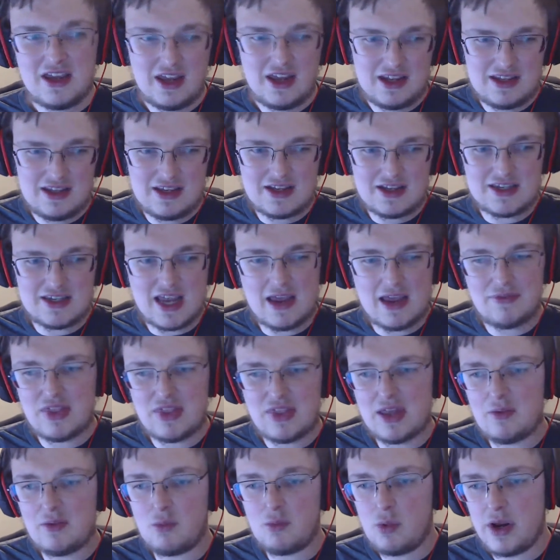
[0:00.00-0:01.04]
it does have
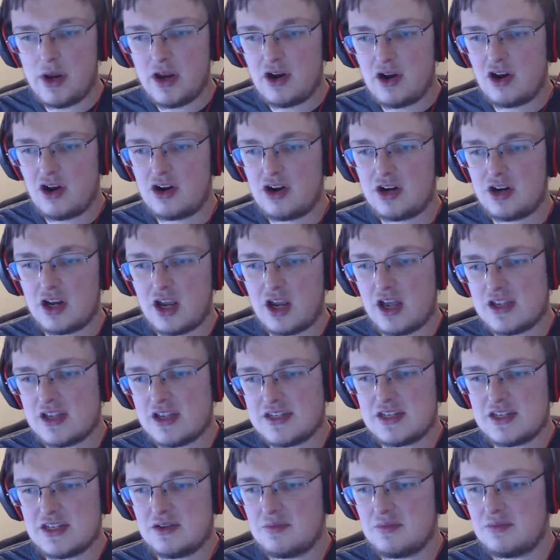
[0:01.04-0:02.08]
that weird
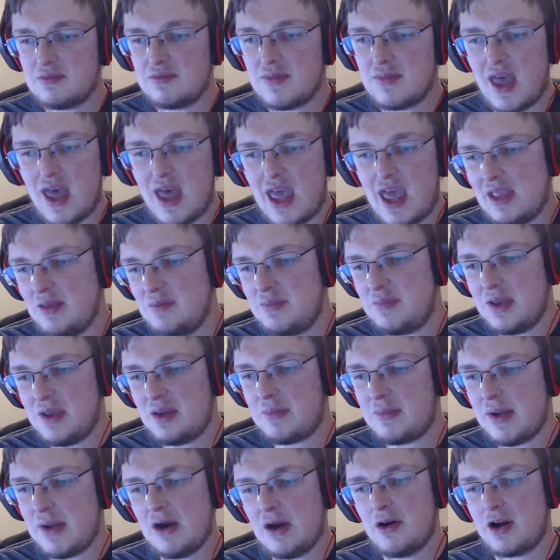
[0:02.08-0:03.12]
custom eight
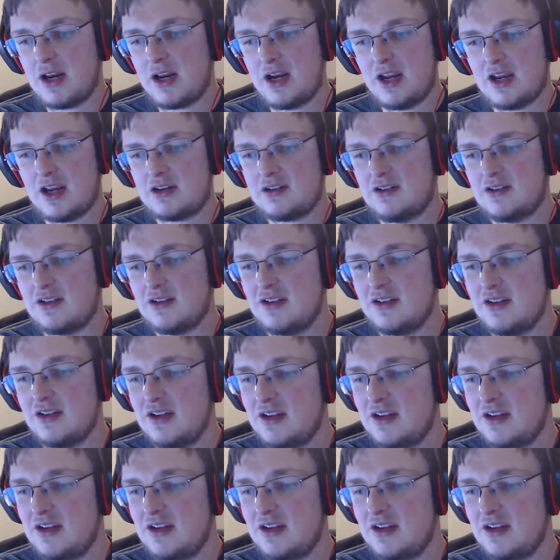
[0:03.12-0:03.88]
pin power connector,